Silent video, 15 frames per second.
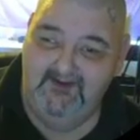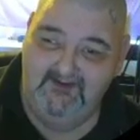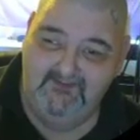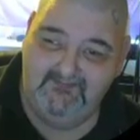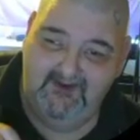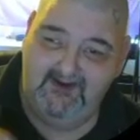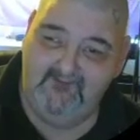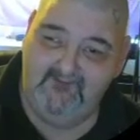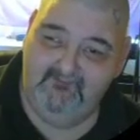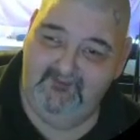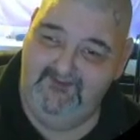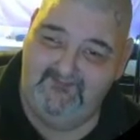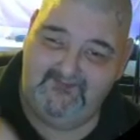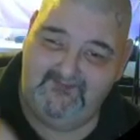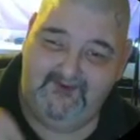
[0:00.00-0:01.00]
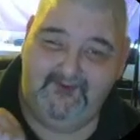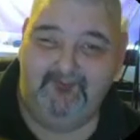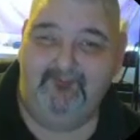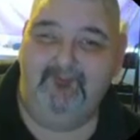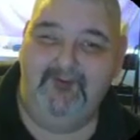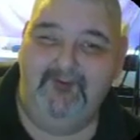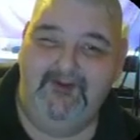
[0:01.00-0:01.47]
snack plate sounds
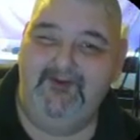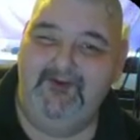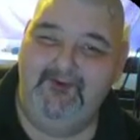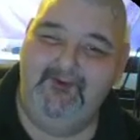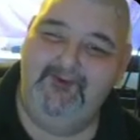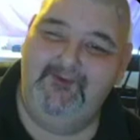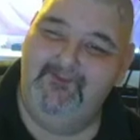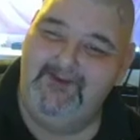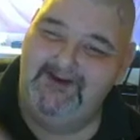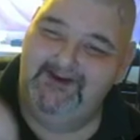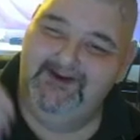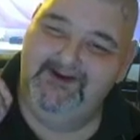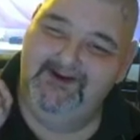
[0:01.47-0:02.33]
really good to me.